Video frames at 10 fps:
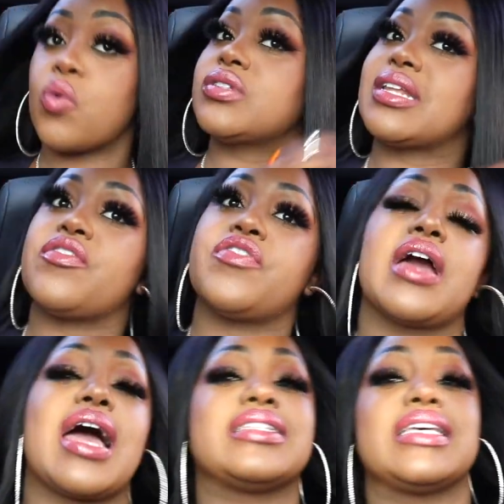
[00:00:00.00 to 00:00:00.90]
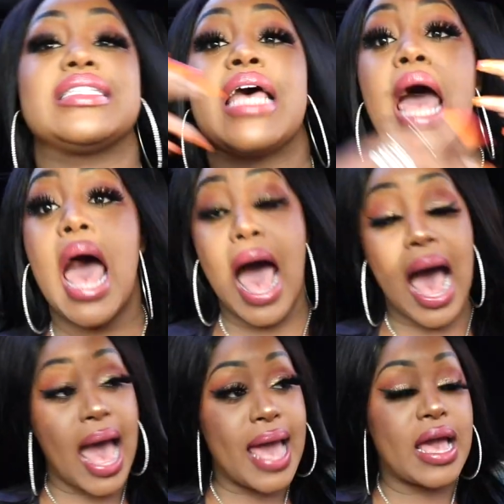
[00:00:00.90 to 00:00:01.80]
Also, another thing, guys, is
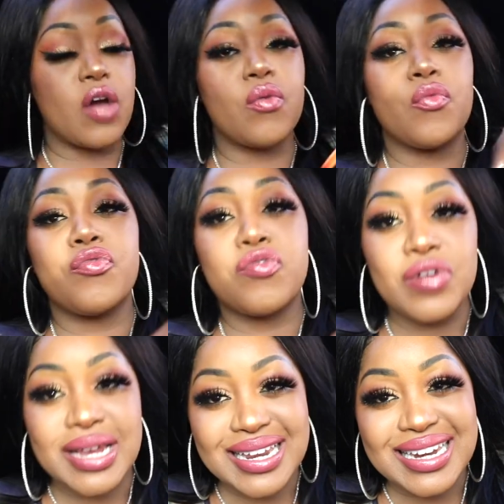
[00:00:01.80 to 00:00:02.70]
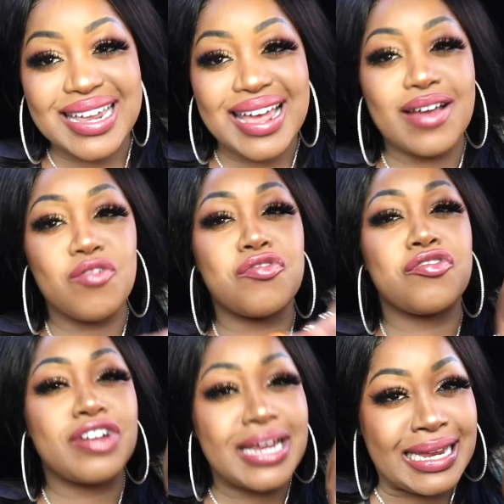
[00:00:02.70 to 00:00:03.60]
I really
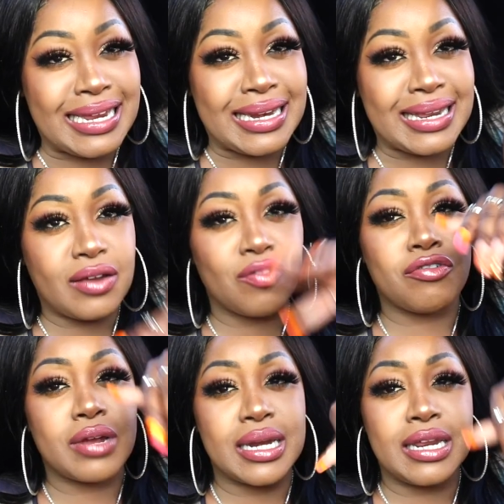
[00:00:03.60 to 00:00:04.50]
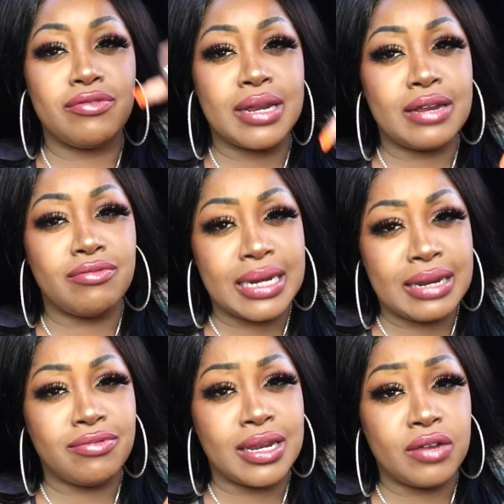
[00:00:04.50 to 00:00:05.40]
really really really
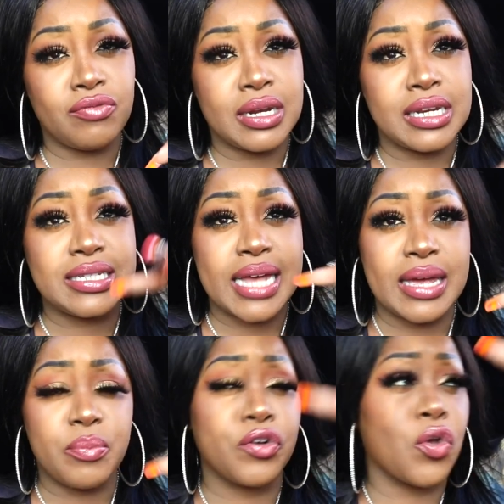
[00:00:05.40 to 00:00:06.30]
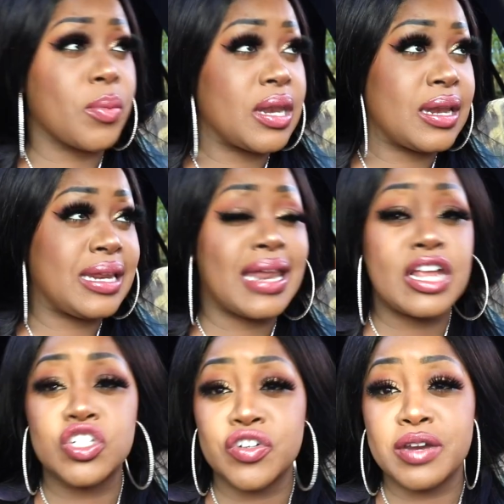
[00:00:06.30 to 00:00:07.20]
really really really date predominantly
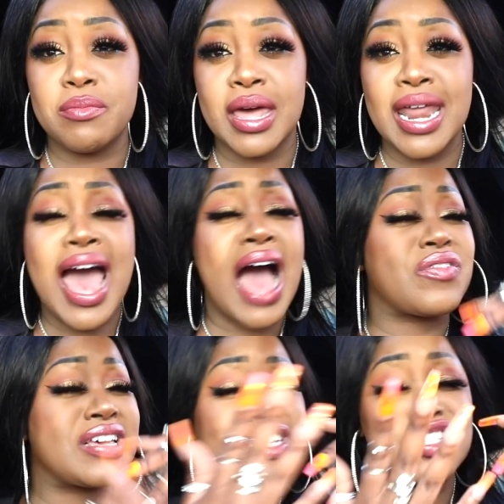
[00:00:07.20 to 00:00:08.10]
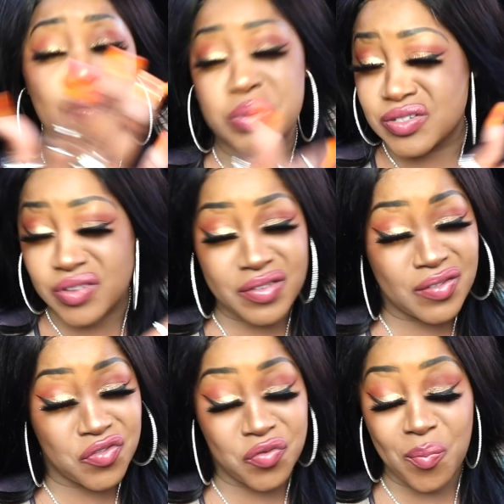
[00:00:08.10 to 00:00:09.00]
Nigerian men I think it's the stupidest thing I've
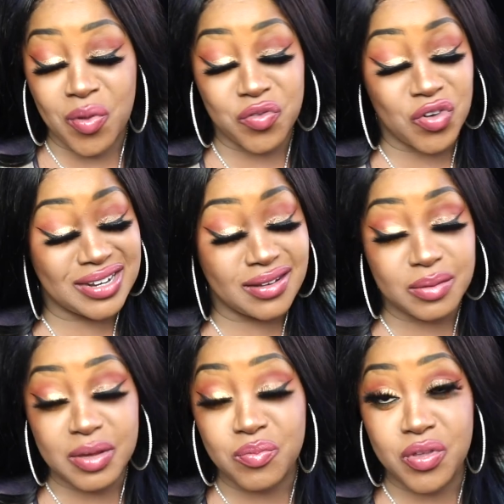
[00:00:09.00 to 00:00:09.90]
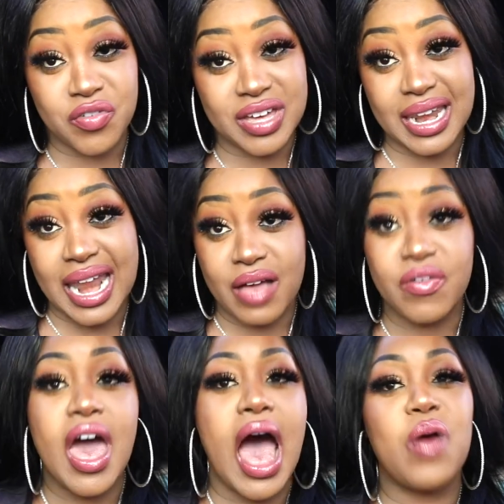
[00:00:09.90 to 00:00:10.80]
ever motherfucking done in my motherfucking
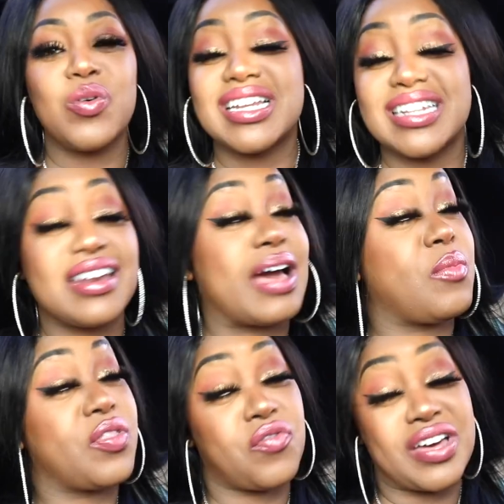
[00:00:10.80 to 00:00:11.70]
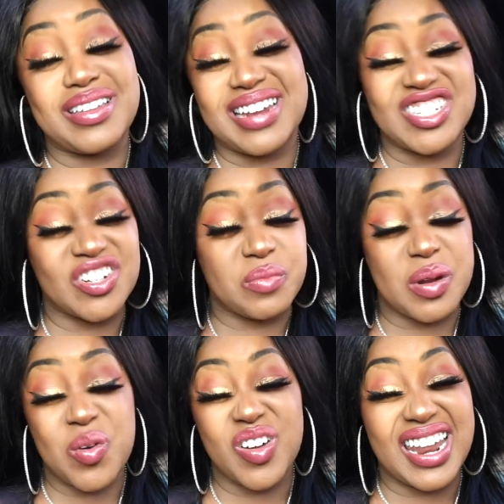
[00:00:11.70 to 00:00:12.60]
life I wish I didn't like motherfucking Nigerian
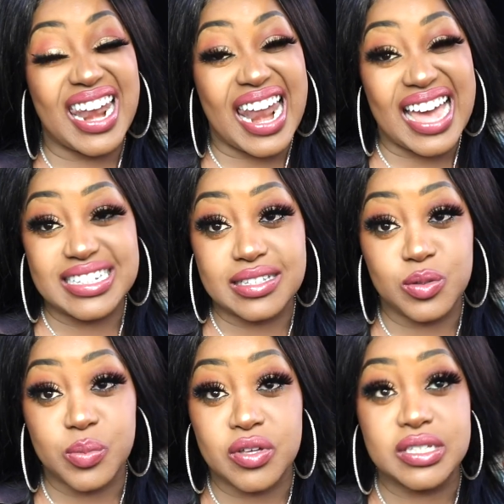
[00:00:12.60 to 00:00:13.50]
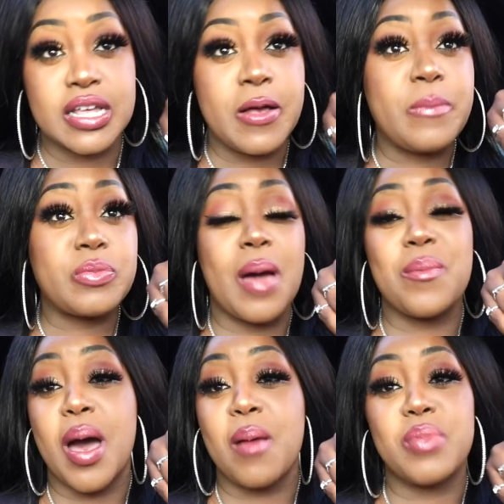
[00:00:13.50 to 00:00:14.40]
men I'm not gonna lie to you because
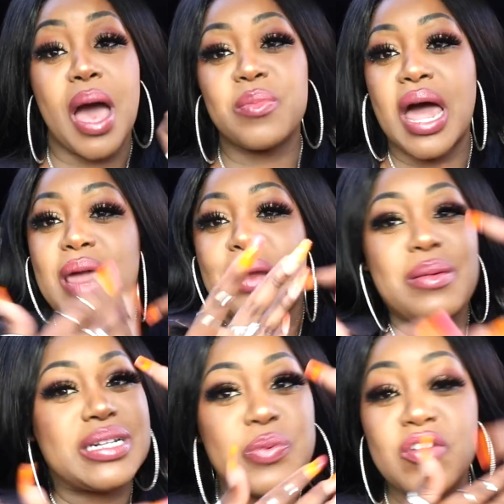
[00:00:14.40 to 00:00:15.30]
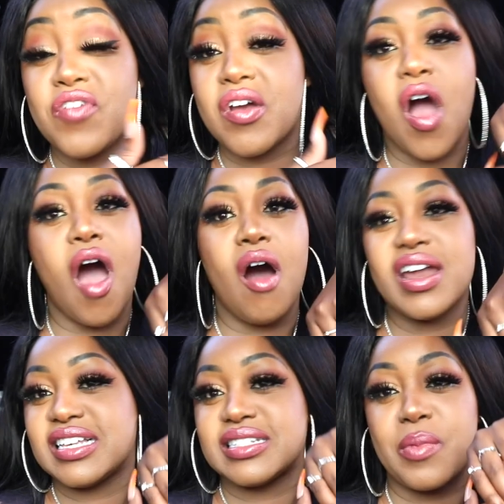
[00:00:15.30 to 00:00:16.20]
I'm, I'm, I'm let, me just be very
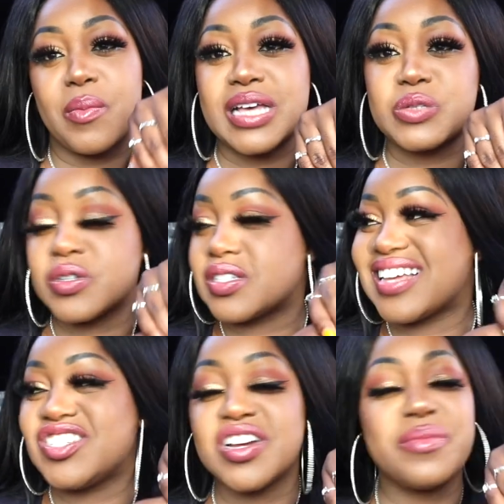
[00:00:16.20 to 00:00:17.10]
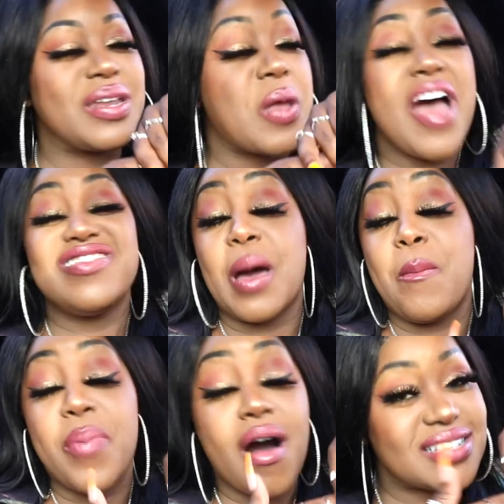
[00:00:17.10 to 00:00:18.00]
honest about my experience with Nigerian men they're
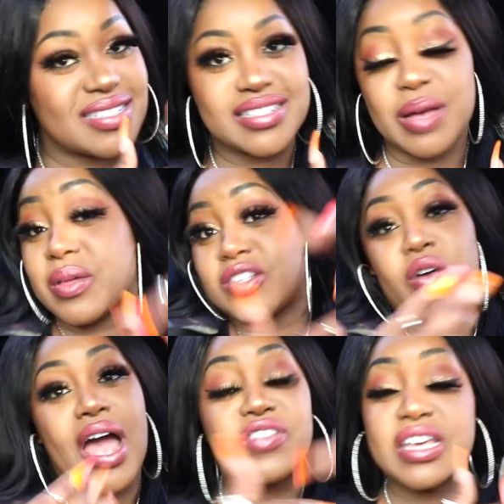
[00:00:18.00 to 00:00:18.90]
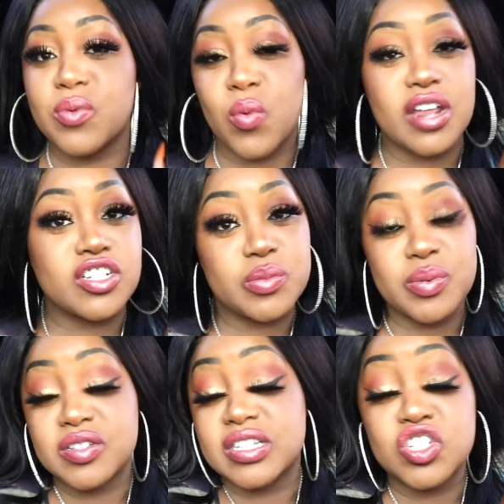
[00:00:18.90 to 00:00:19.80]
bastards I'm sorry I have to keep it
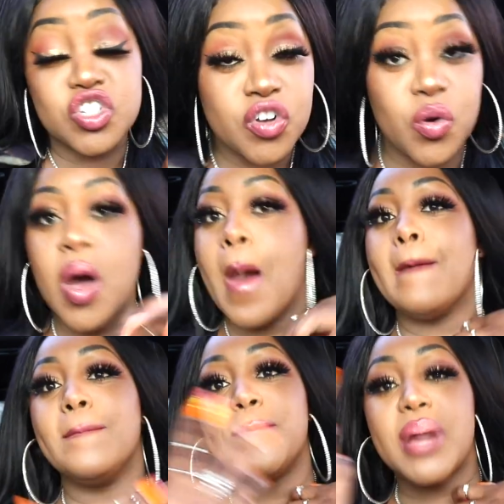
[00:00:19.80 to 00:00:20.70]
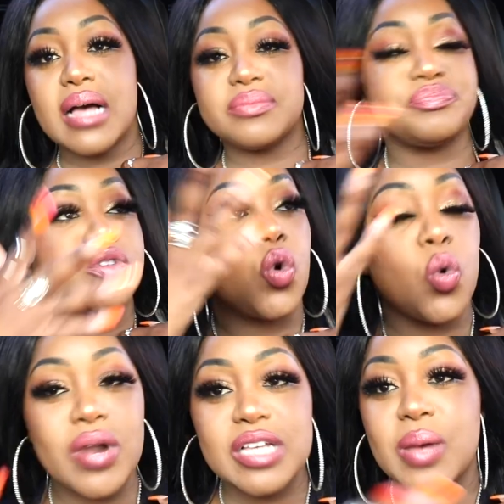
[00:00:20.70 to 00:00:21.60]
100% true but
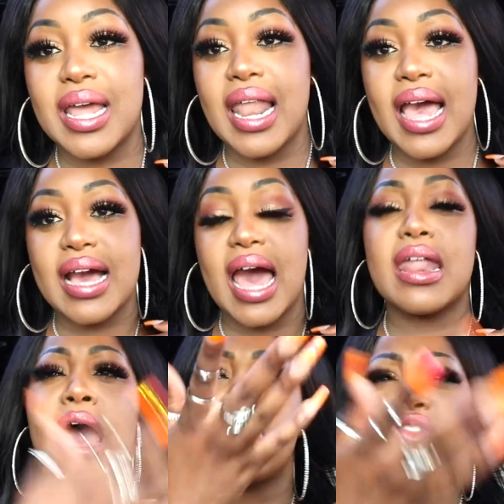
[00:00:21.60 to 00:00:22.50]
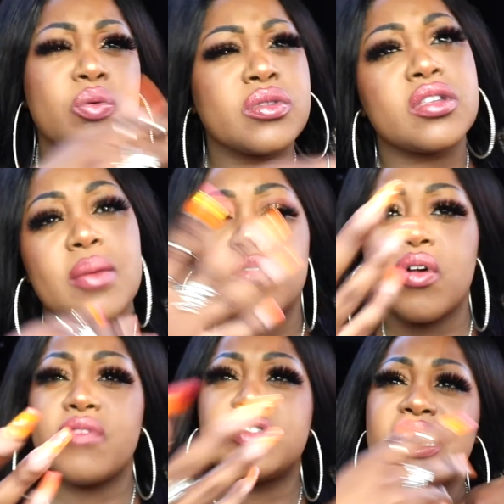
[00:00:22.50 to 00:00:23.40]
cool that's what I like and I have don't get me
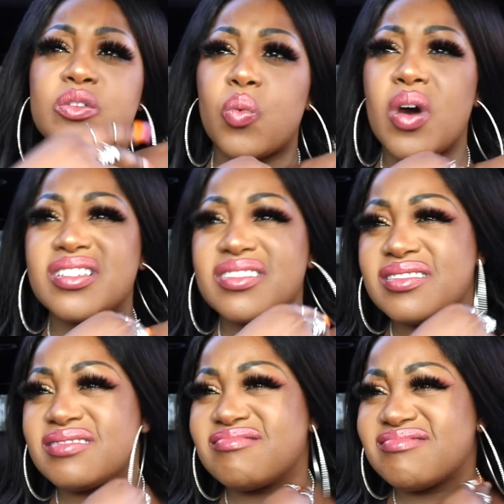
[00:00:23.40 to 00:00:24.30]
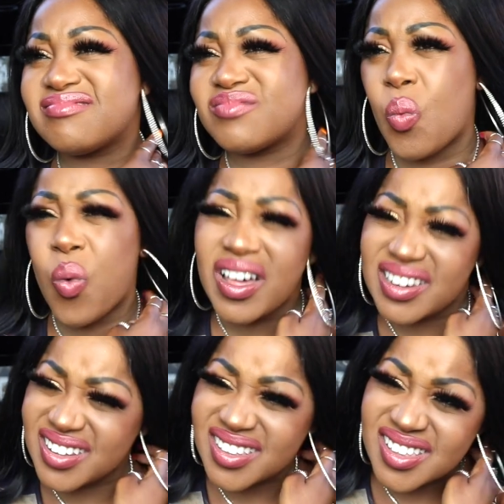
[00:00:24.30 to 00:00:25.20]
wrong I've dated one
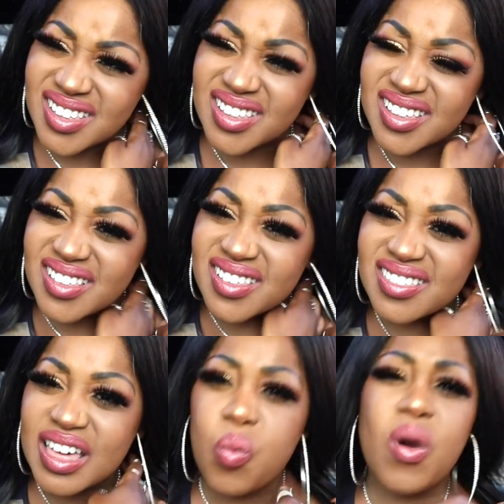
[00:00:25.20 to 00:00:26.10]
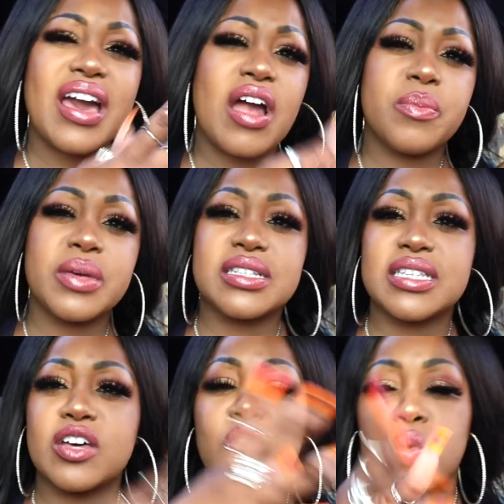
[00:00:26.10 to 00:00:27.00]
one like one Caribbean
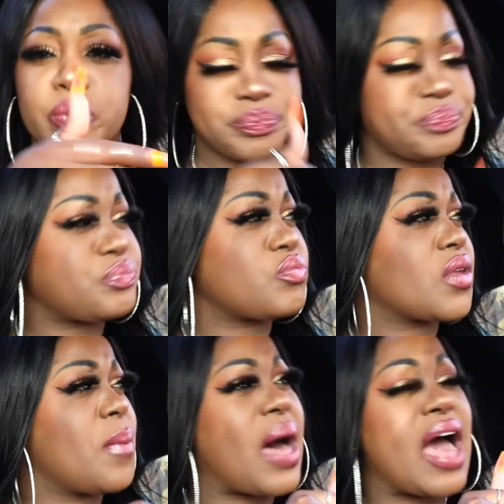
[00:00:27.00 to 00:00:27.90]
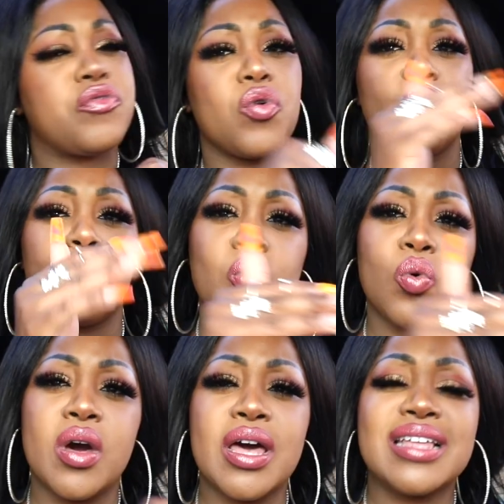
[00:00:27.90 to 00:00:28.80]
thing, cool. But I thought,
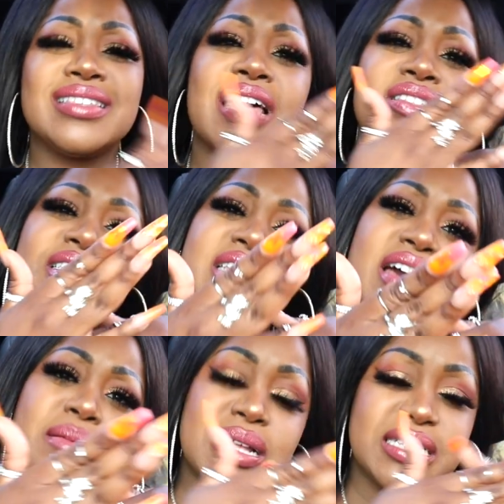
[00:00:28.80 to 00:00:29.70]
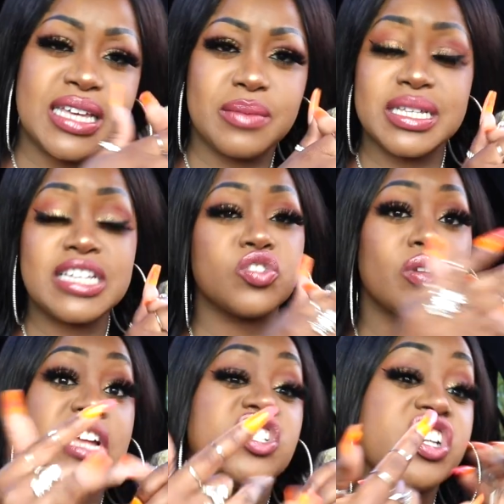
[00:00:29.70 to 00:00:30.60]
cool. Now this nigga in my DMs, he's
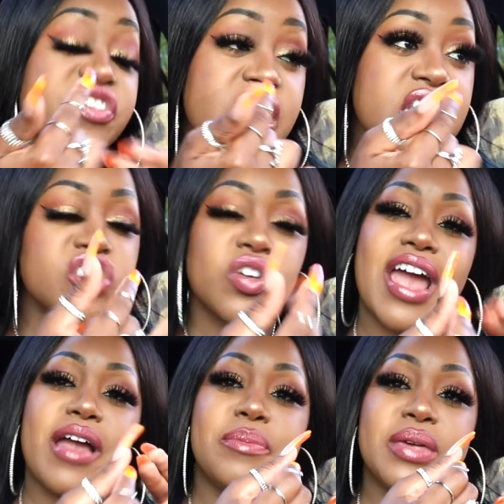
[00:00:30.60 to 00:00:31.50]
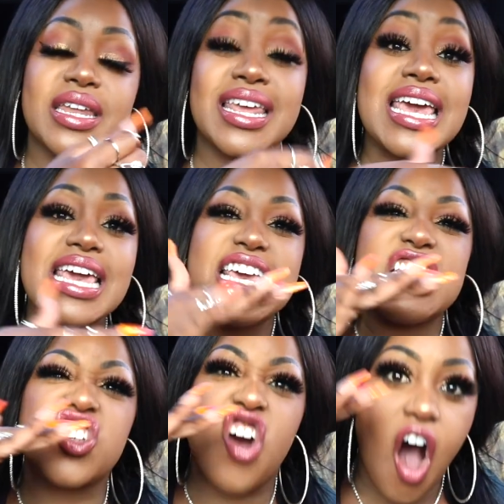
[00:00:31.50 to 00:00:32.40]
not Nigerian, he's not Caribbean,
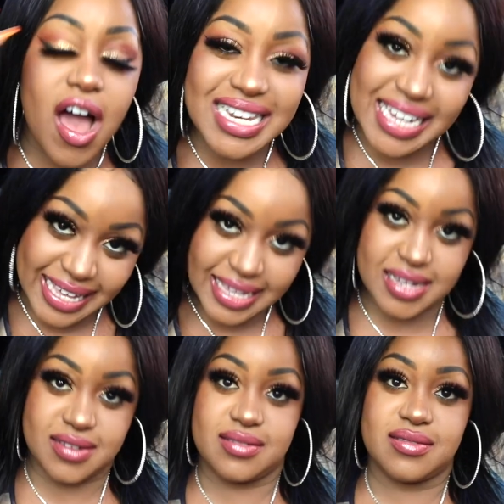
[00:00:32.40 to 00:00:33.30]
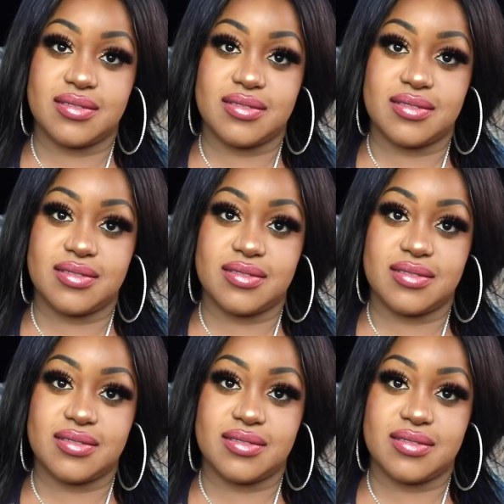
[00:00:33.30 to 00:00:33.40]
he's Ghanaian.